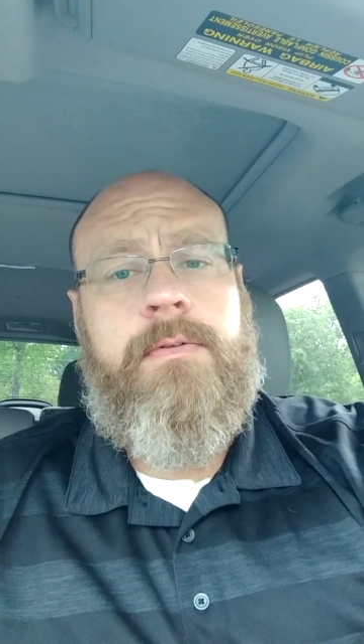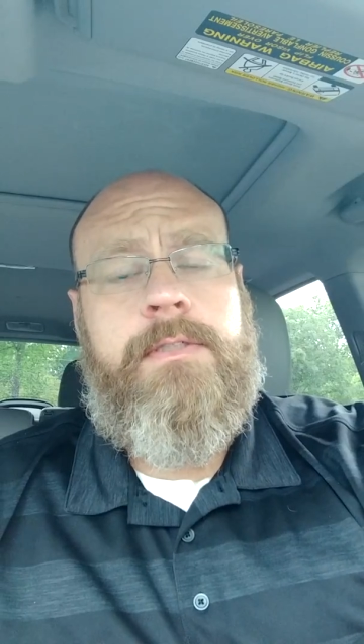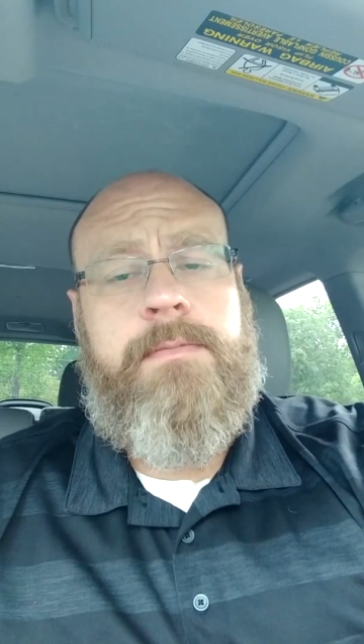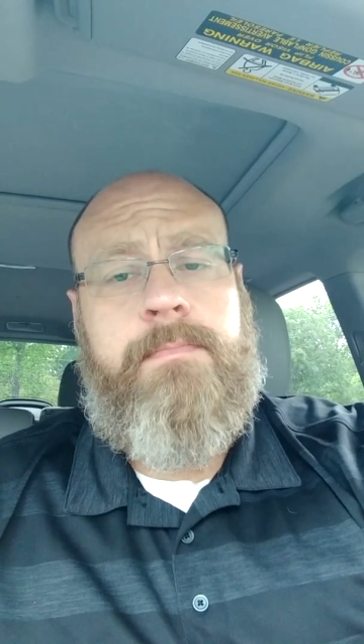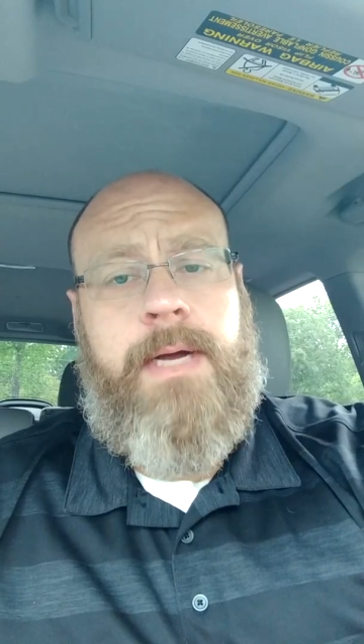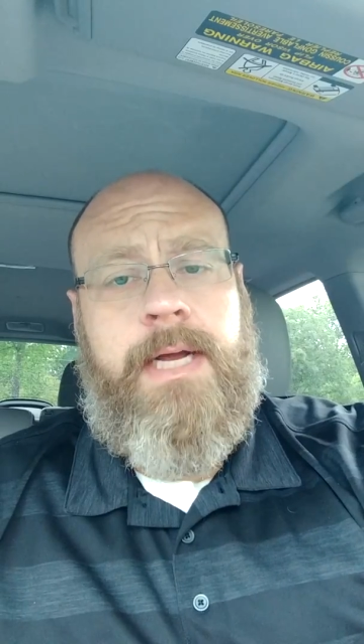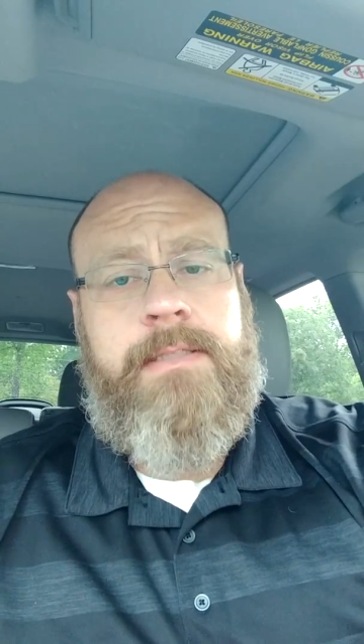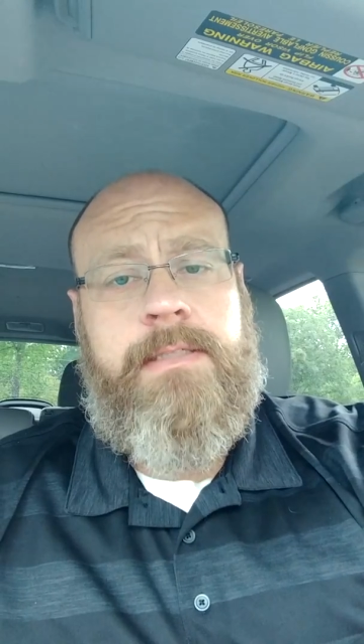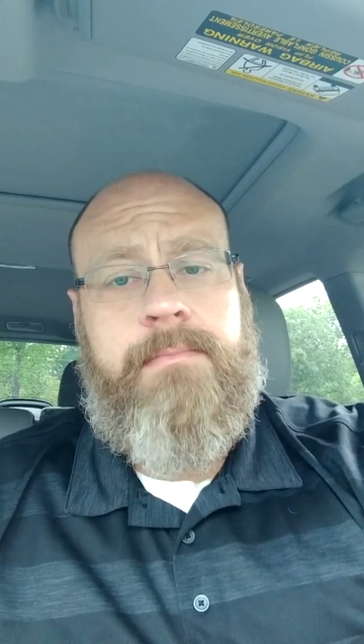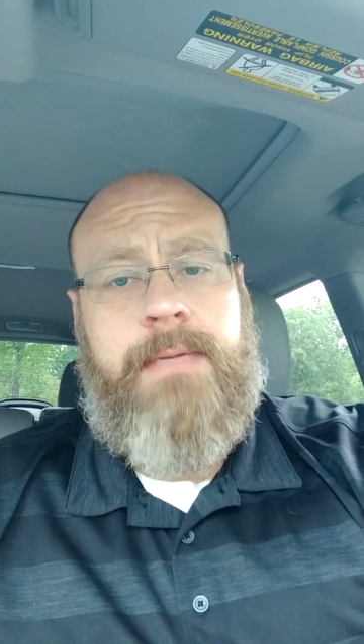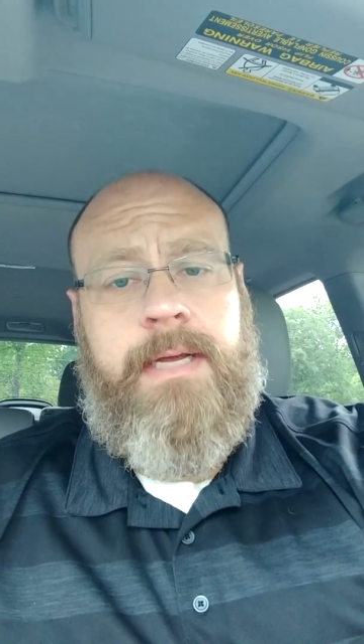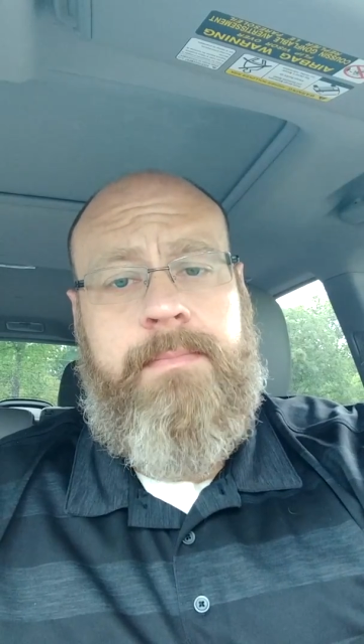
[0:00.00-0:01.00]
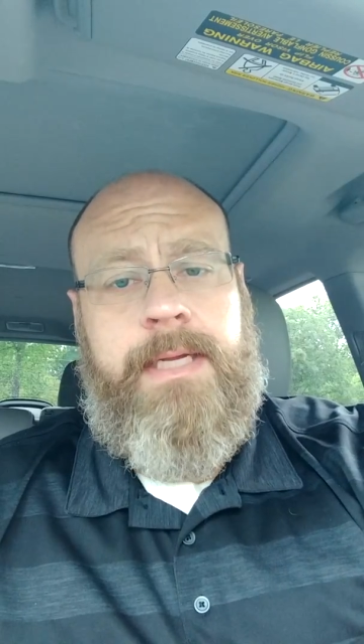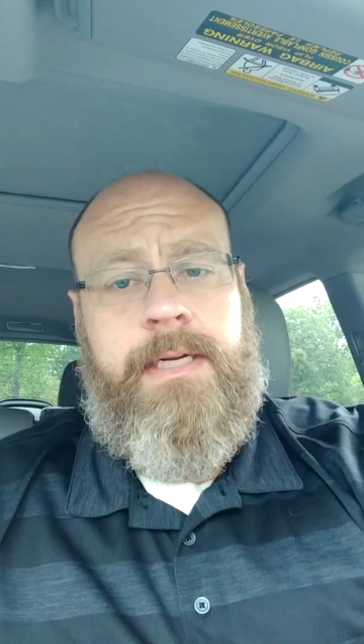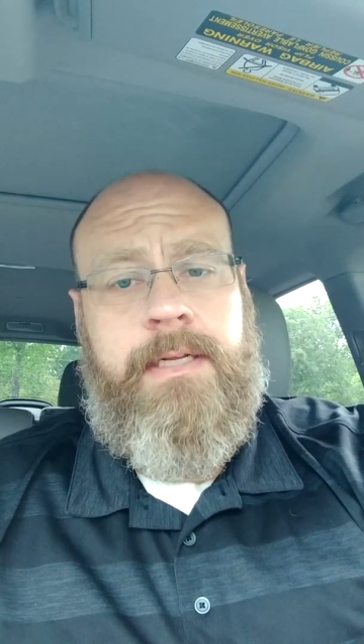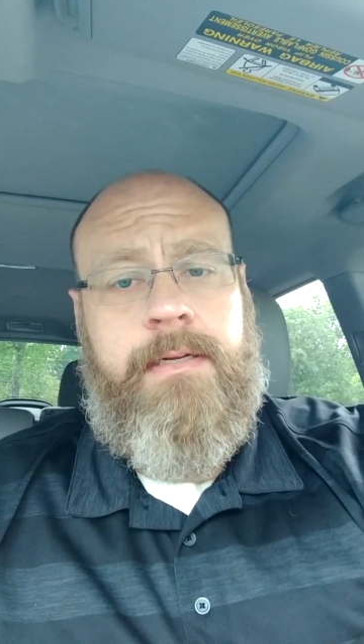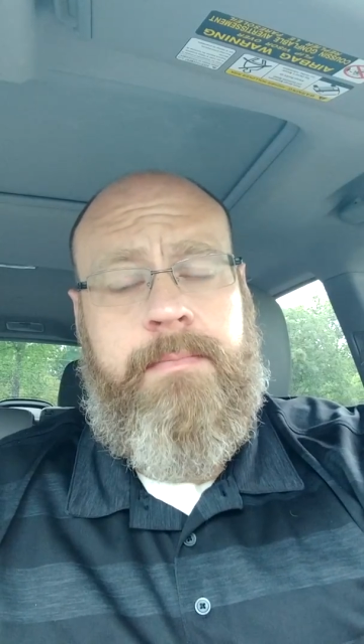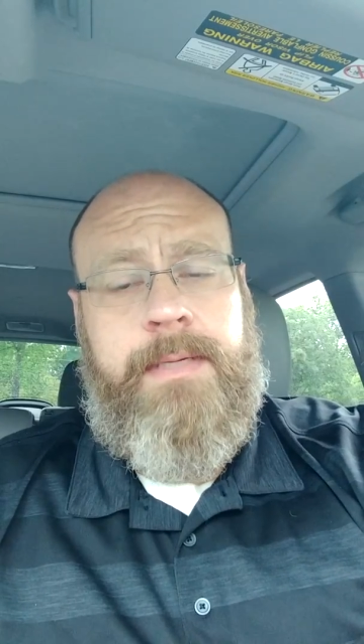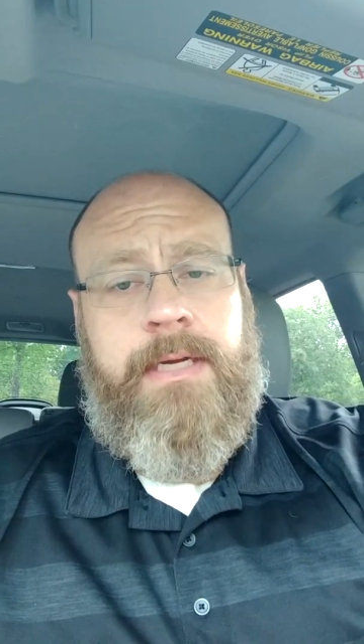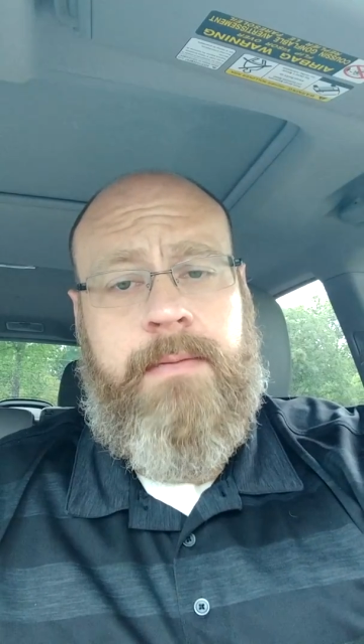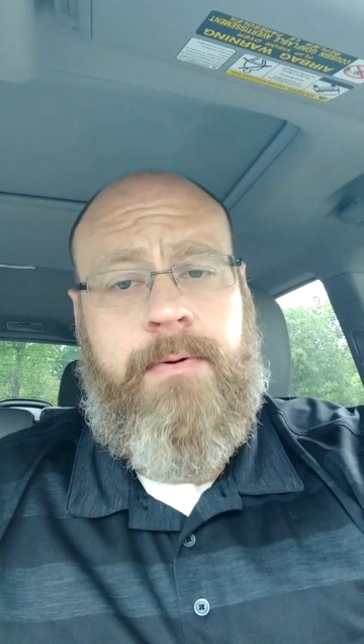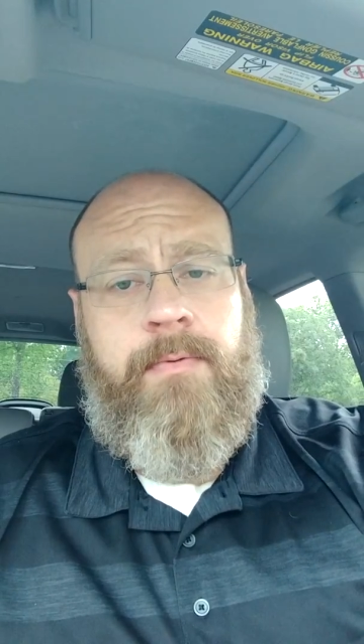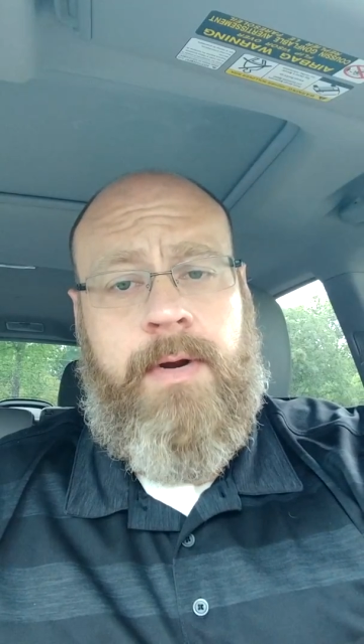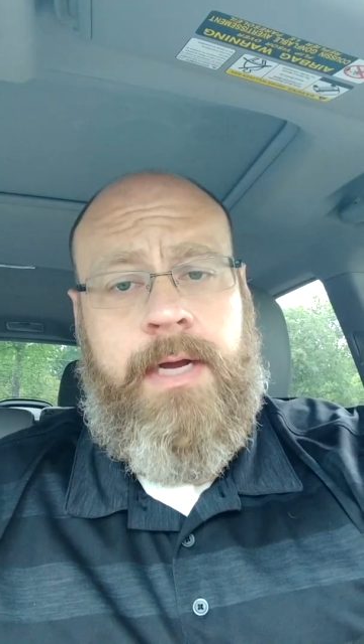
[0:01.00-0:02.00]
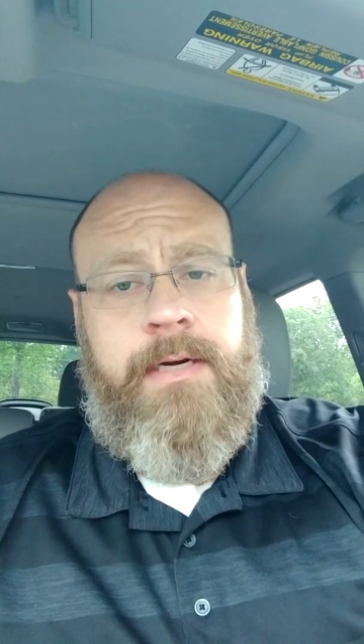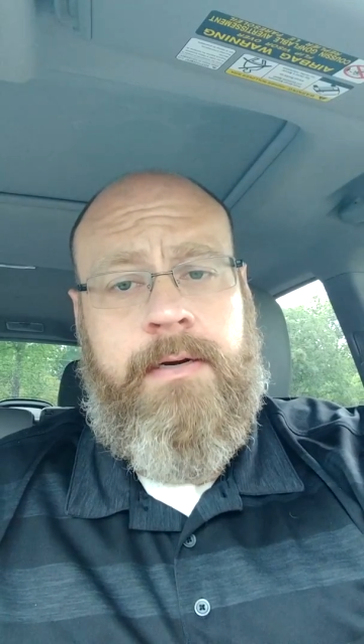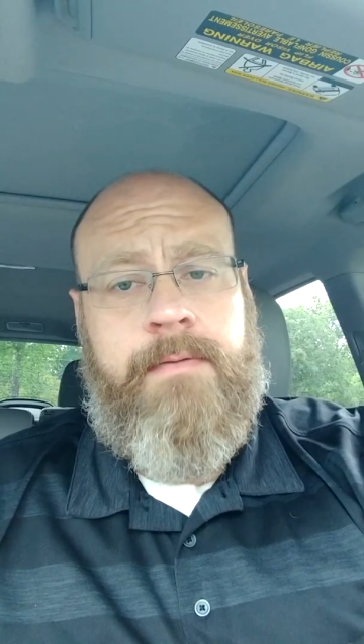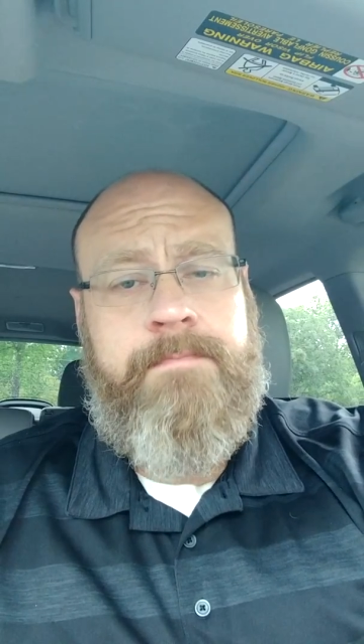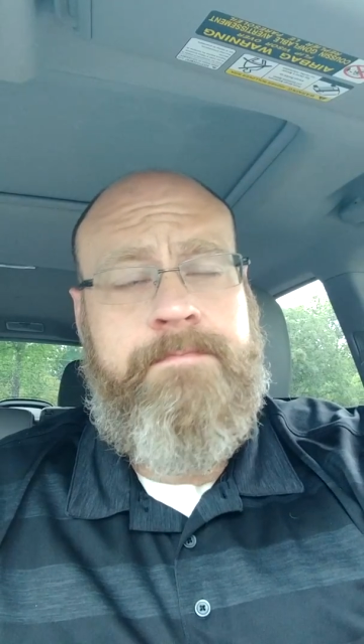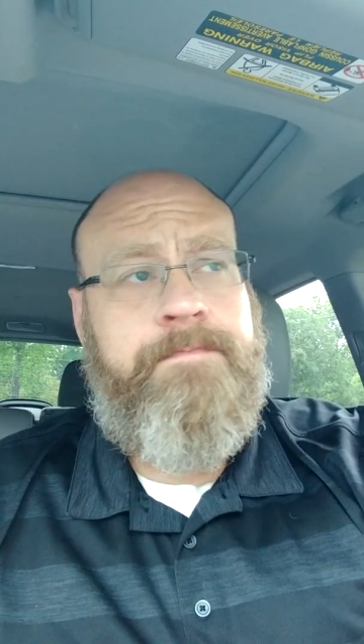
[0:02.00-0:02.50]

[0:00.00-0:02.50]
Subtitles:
spots, in my opinion, to pick up a rider